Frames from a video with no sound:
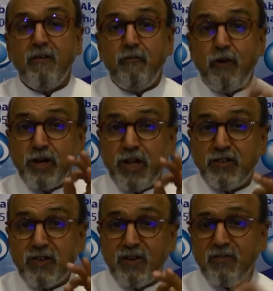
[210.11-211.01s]

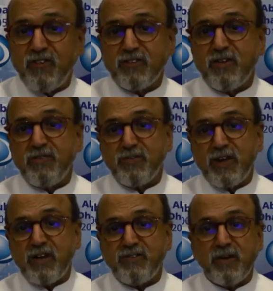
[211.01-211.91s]
47% of its
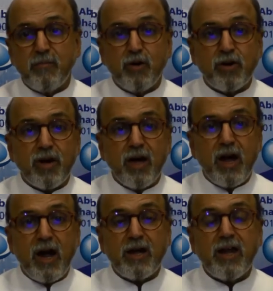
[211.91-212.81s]
financing book
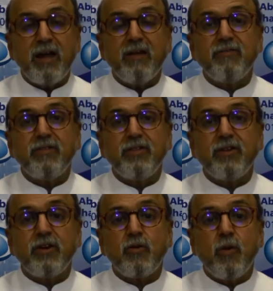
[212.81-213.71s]
at the end of
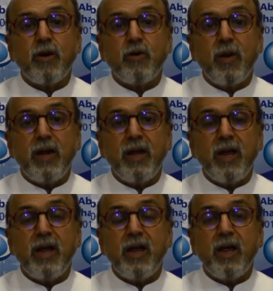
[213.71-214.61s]
third quarter
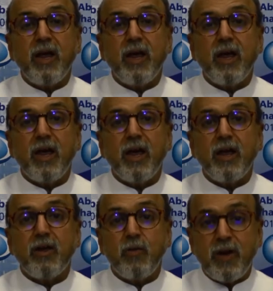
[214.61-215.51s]

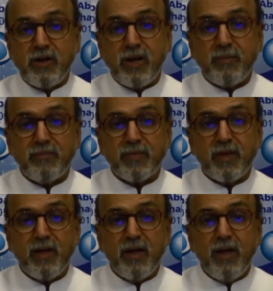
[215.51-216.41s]
2020.
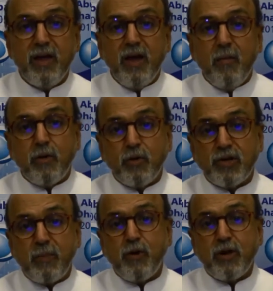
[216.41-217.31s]
But would
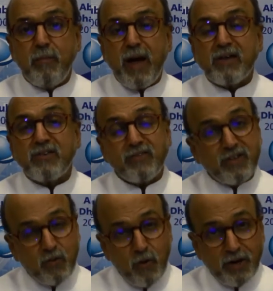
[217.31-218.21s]
support the bank's
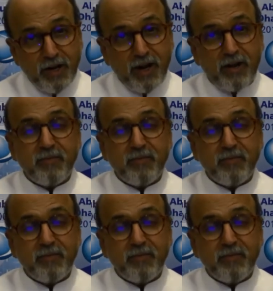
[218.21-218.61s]
asset quality.